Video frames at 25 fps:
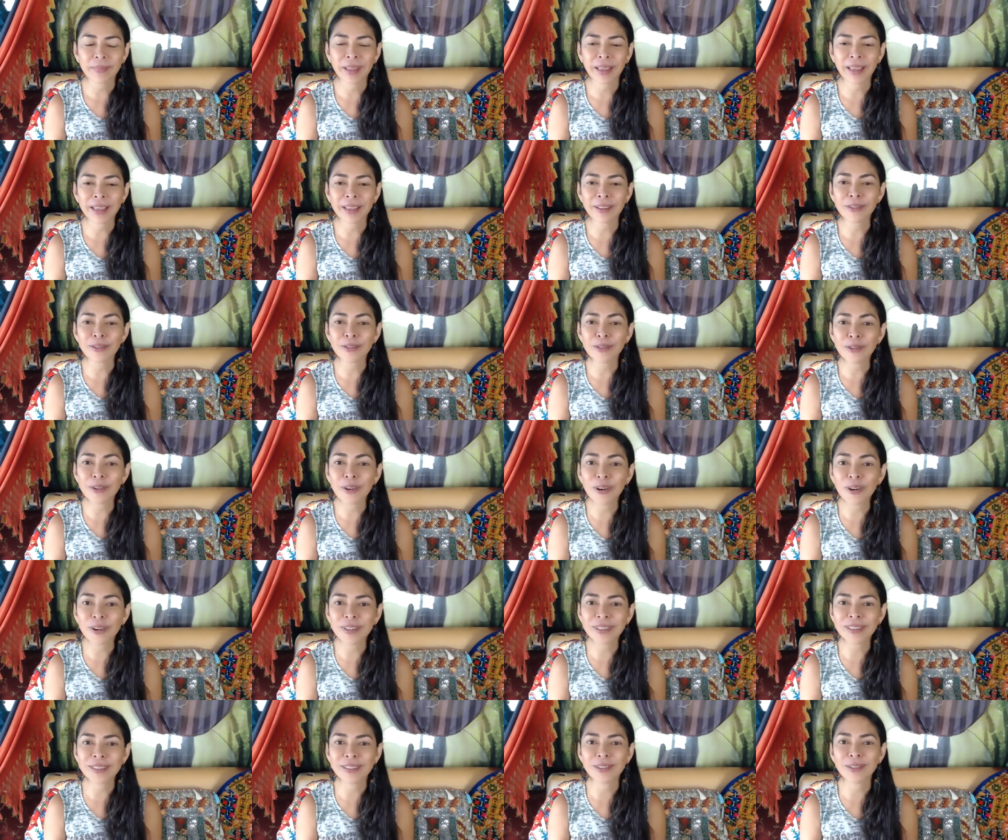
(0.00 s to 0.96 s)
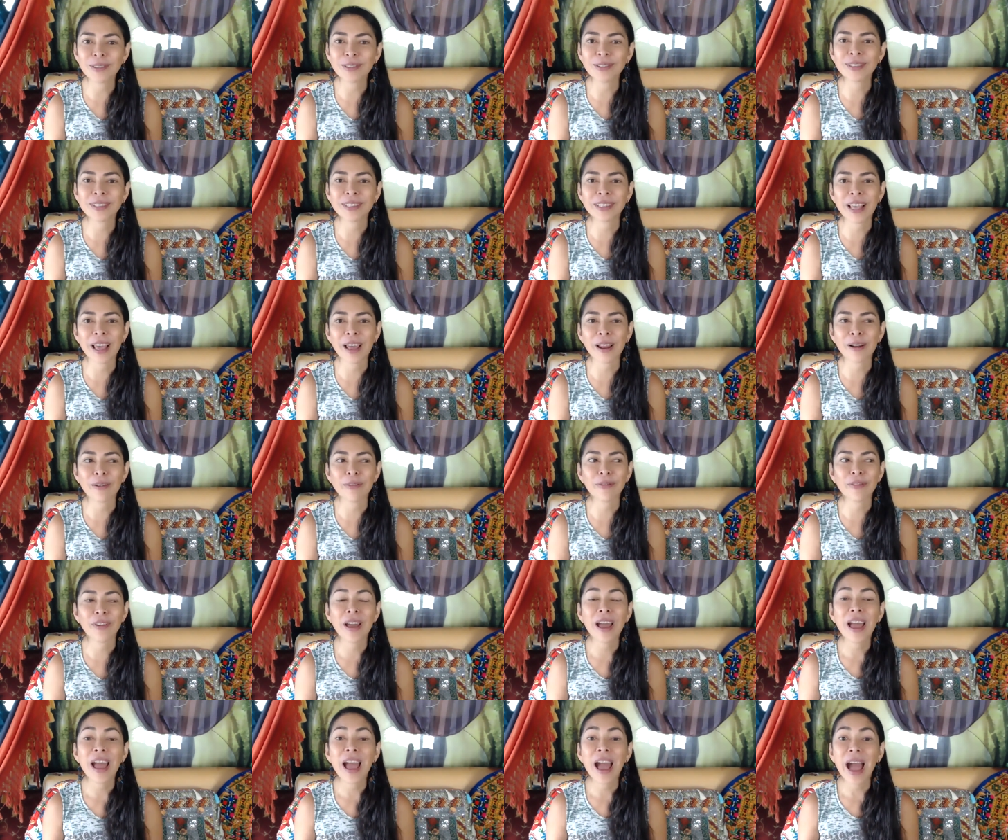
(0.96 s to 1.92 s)
and you notice yourself
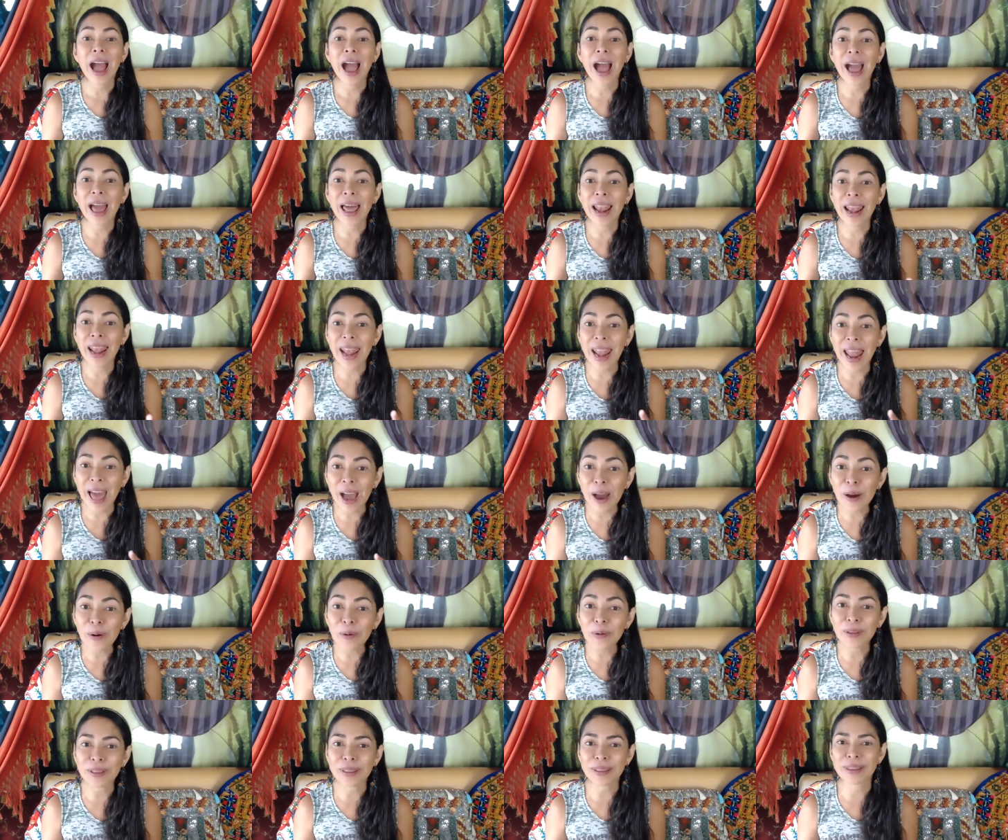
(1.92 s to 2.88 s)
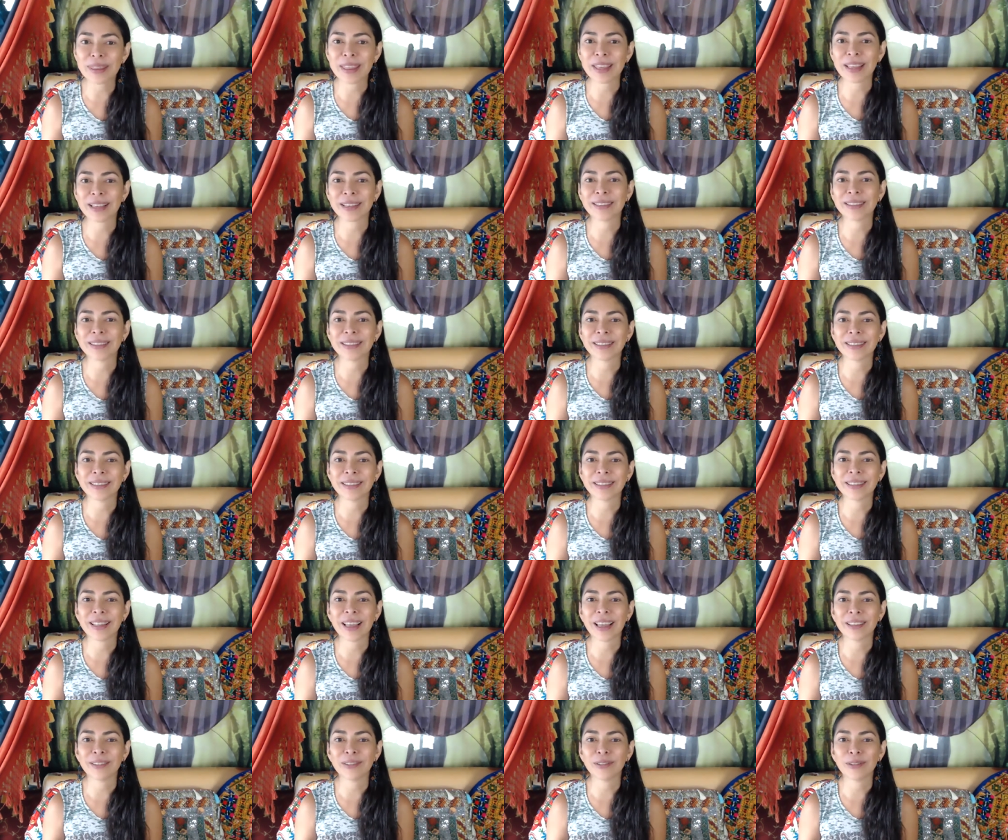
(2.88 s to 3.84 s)
allowing things
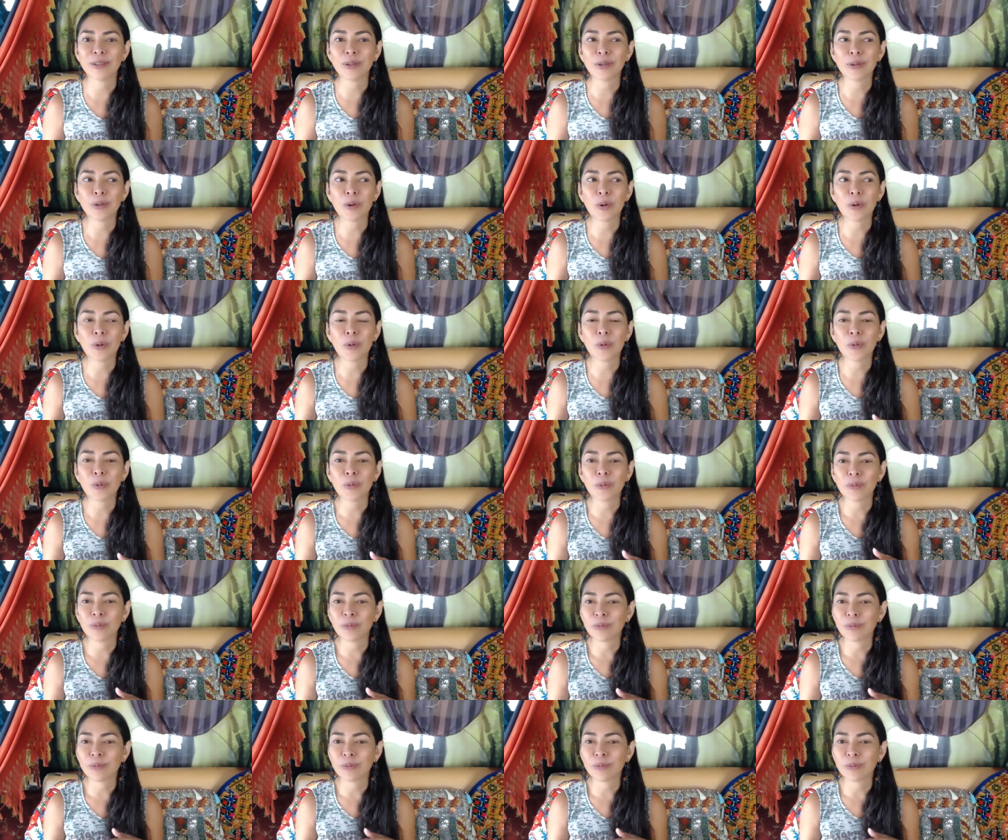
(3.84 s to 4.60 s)
that you don't